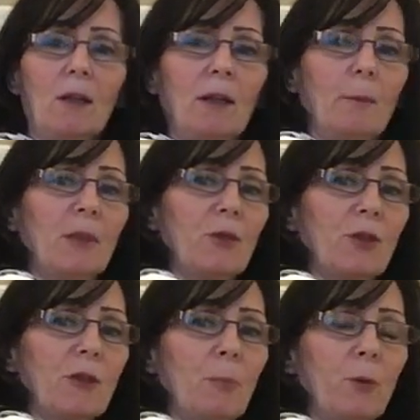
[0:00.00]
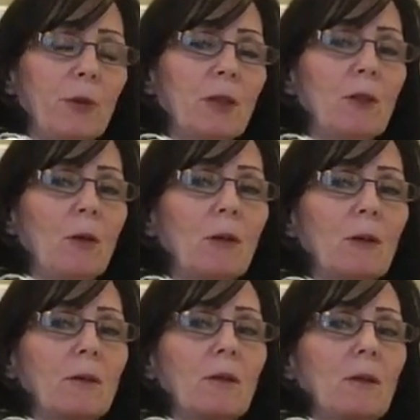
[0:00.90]
Let me just put it
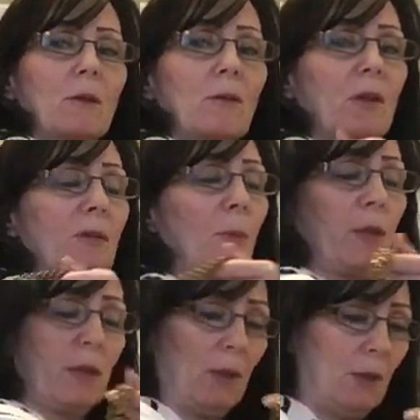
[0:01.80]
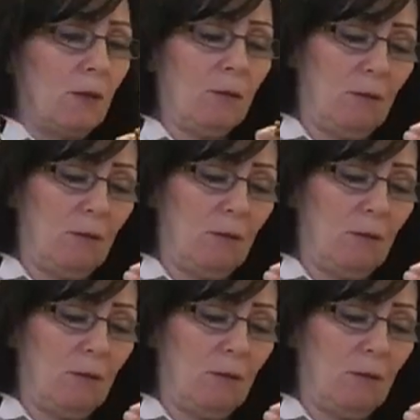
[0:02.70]
on crossbody now.